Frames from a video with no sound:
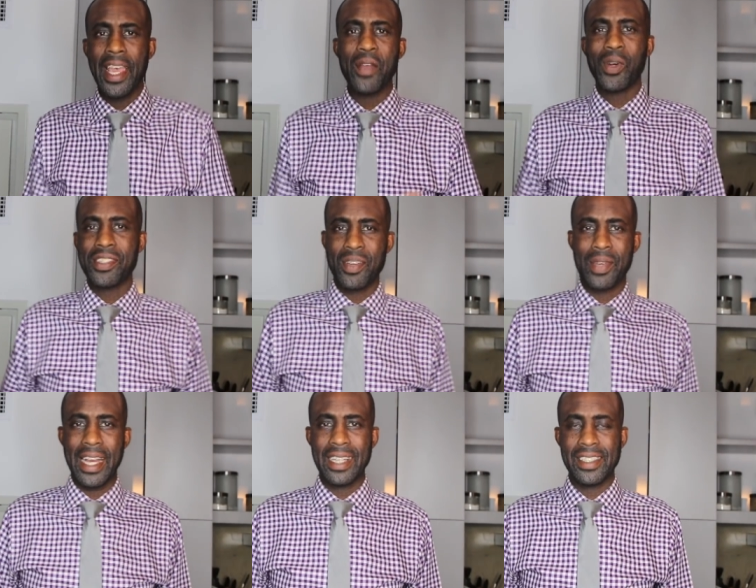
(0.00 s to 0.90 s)
Hey, what's
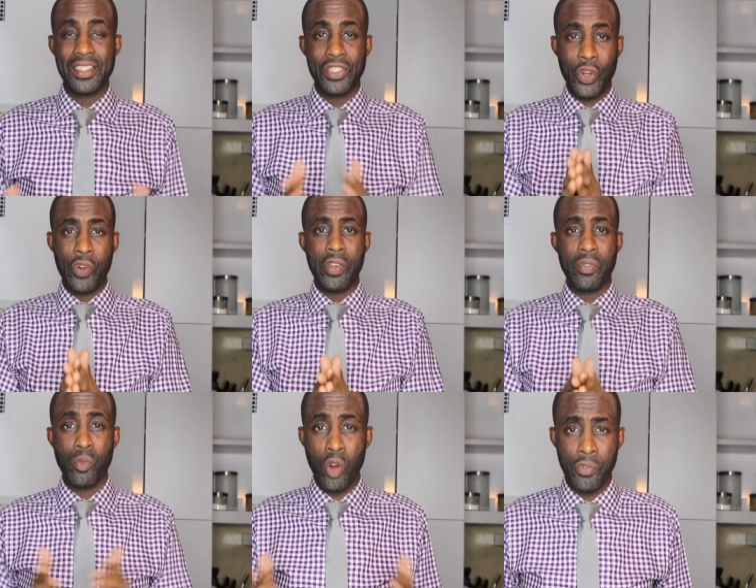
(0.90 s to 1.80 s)
up guys? This is
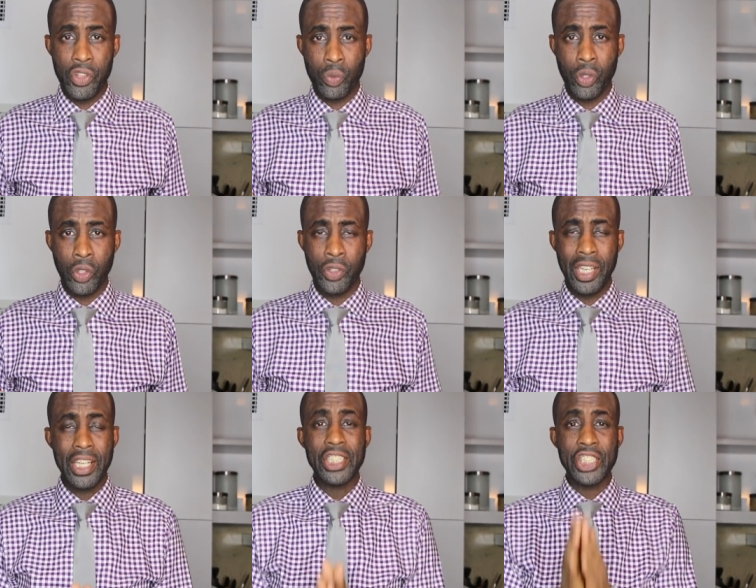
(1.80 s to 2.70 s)
Hervé from Hervé's
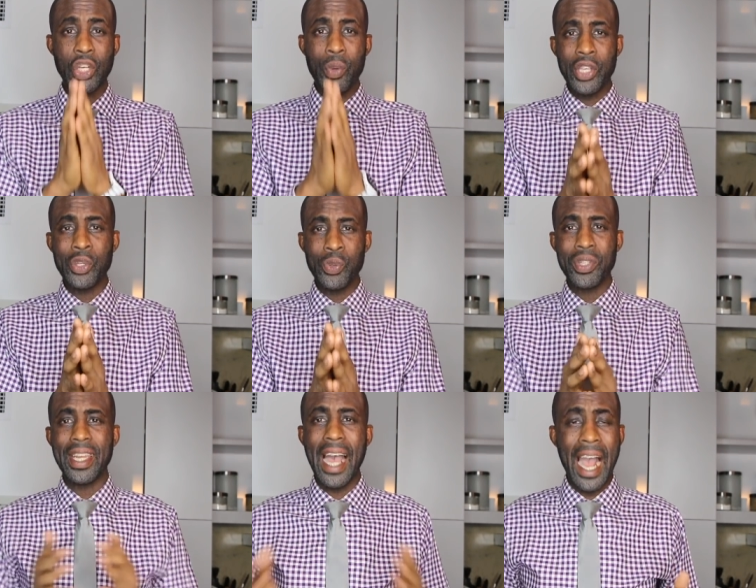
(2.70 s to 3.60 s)
World, showing you
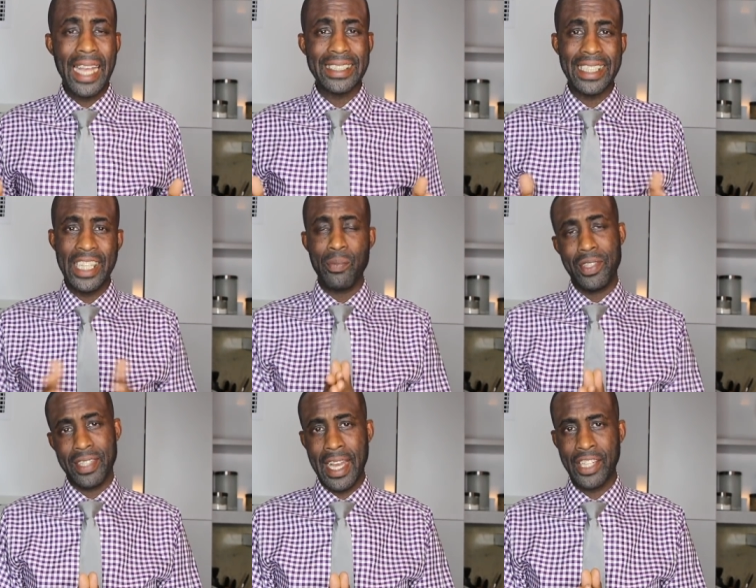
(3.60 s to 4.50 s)
that IT
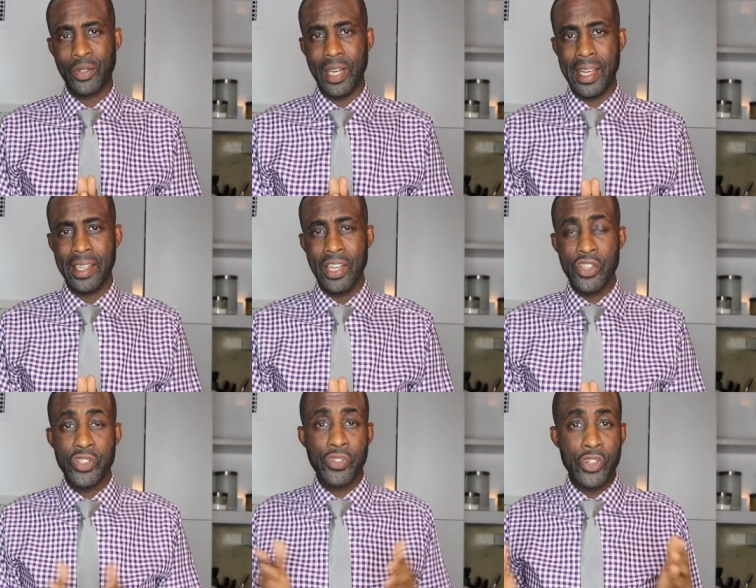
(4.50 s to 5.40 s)
means I try.
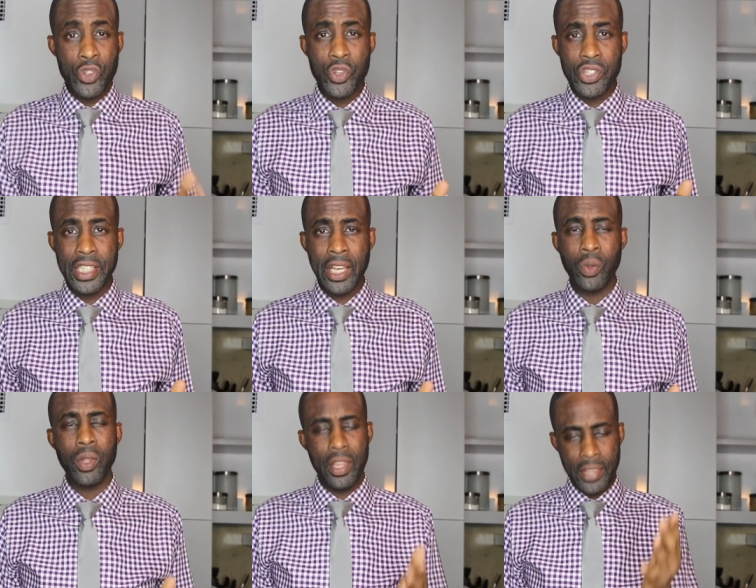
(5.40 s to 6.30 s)
So if you're new to the
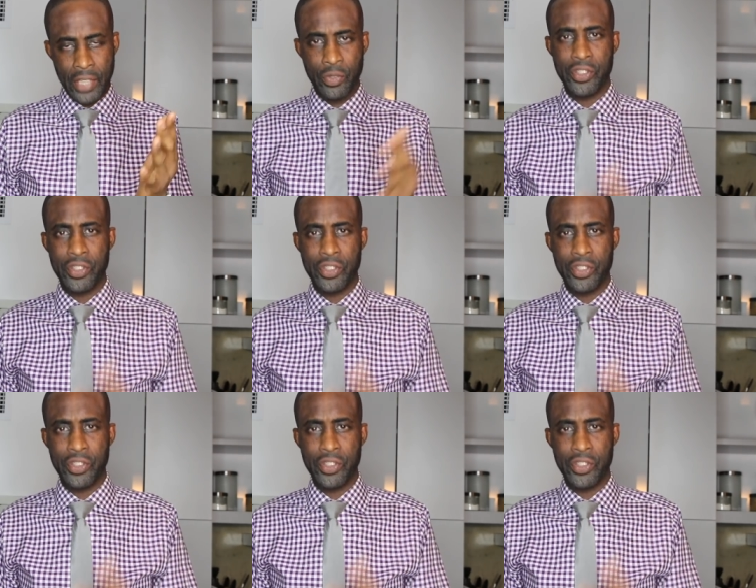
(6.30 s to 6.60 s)
channel, thanks